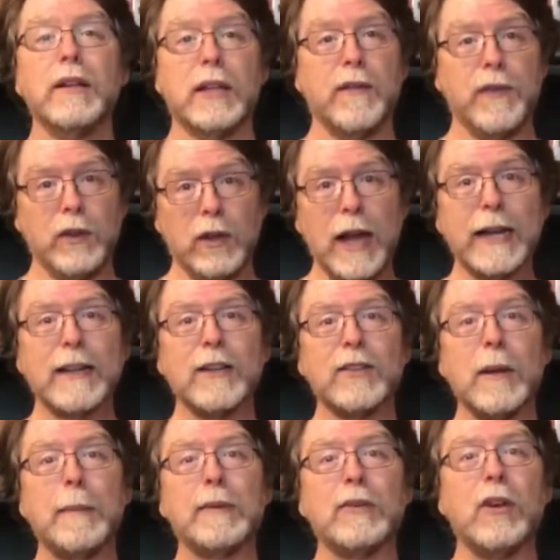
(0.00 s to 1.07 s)
If you like
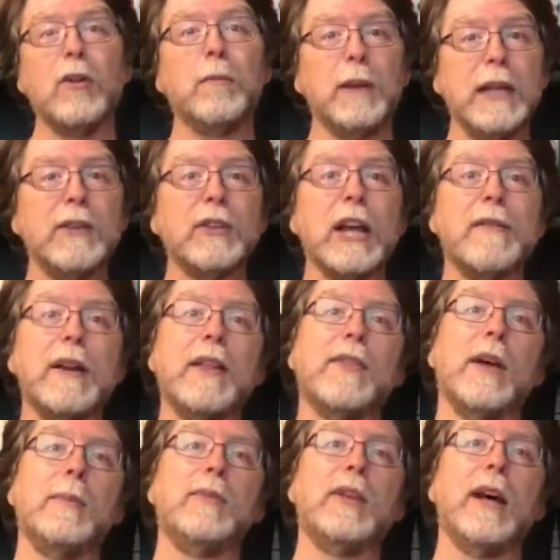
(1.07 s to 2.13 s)
this episode, please give it a
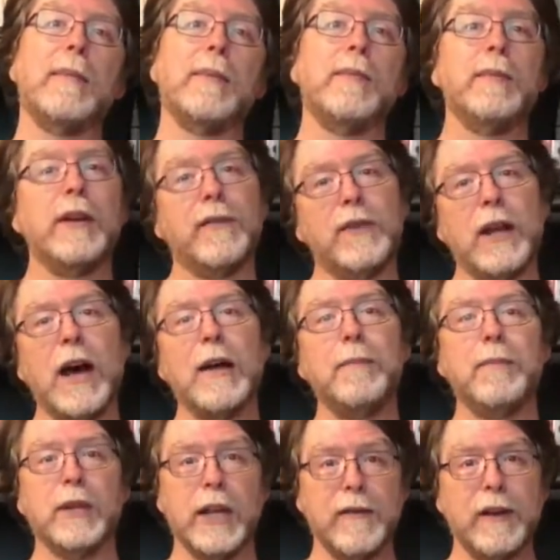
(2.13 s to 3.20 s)
thumbs up. If
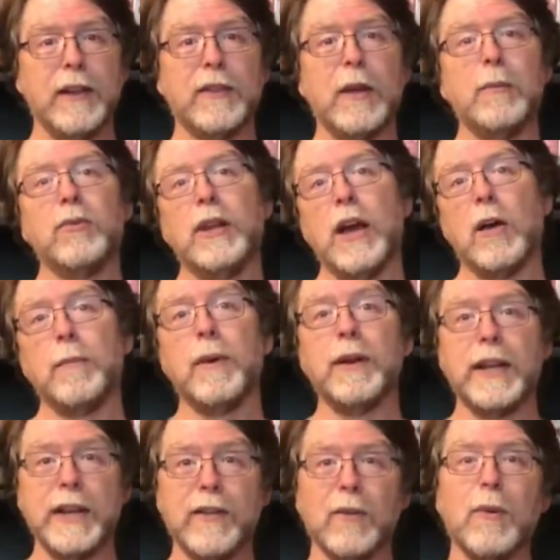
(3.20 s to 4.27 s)
not, give it a thumbs down.
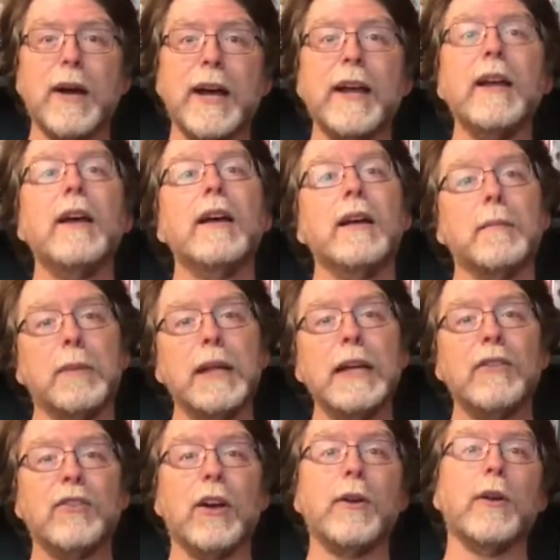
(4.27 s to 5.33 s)
But either way,
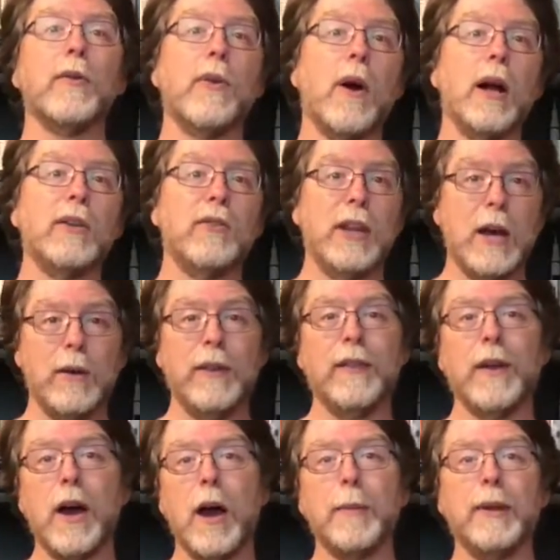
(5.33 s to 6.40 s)
please share your thoughts down in
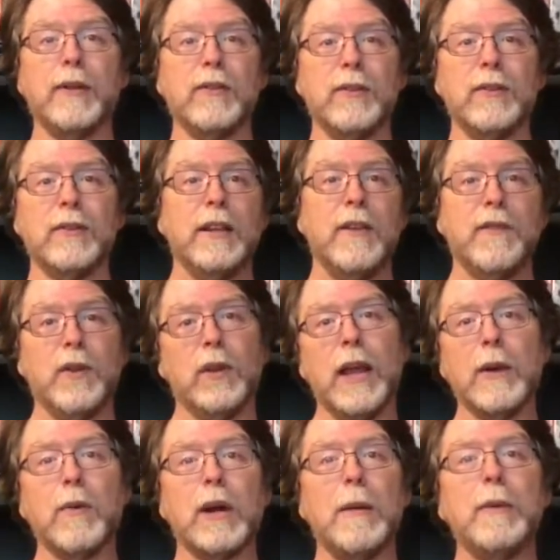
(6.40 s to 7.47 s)
the comments. If you
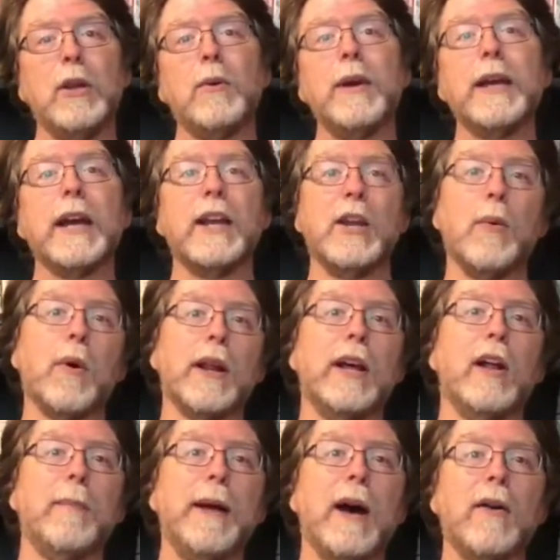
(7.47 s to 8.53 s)
like what I'm doing and you want to
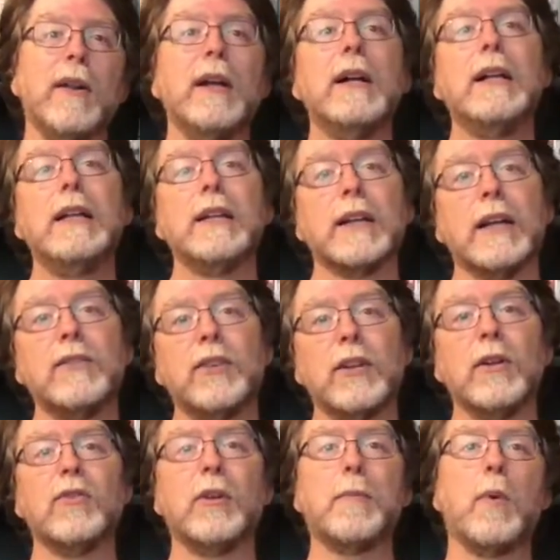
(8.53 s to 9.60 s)
help out,
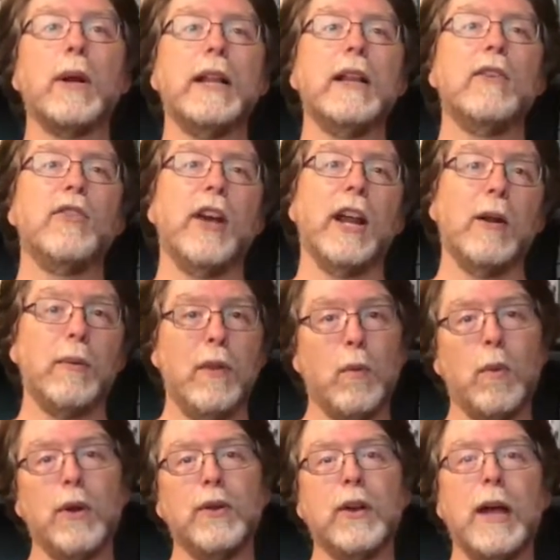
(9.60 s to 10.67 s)
Consider supporting the channel with a
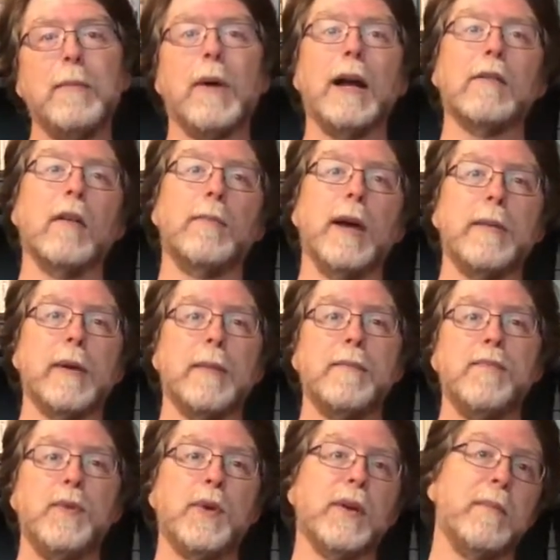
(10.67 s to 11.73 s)
one-time micropayment.
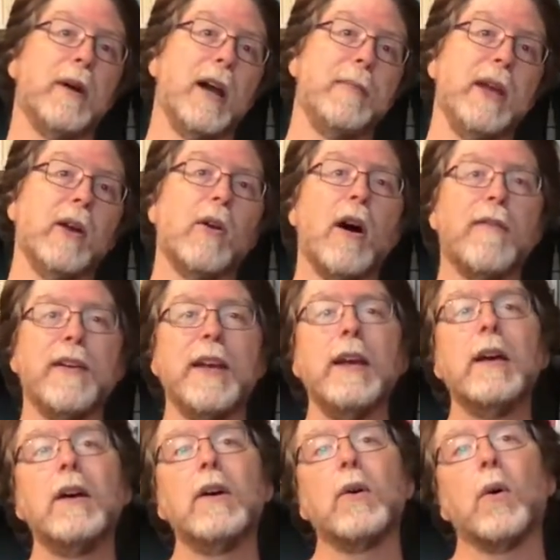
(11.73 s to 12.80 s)
You could buy me a coffee
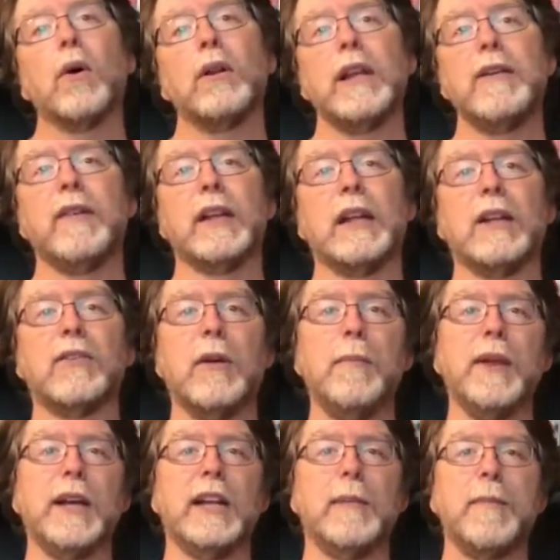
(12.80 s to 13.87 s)
or leave a little
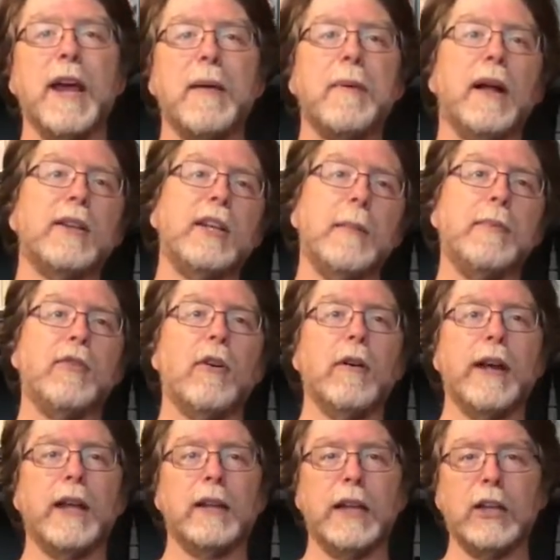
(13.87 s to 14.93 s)
something in the PayPal tip
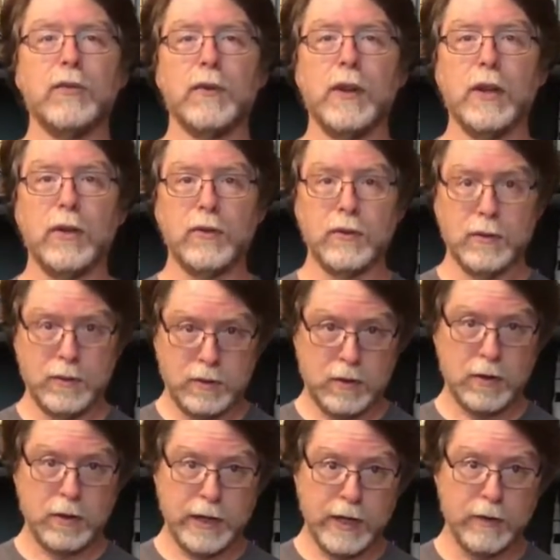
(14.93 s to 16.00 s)
jar and links for those
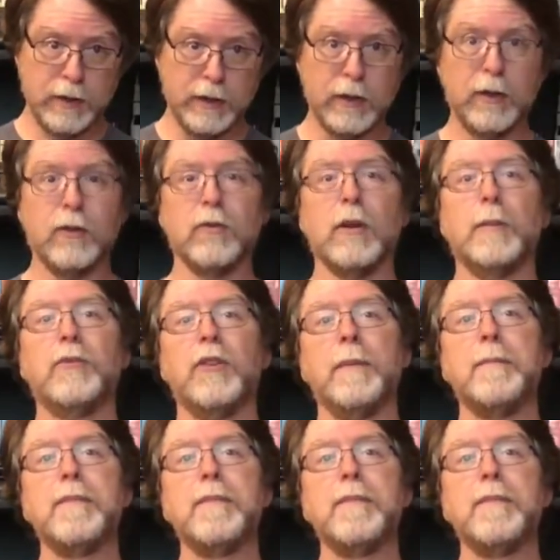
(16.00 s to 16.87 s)
are down in the description.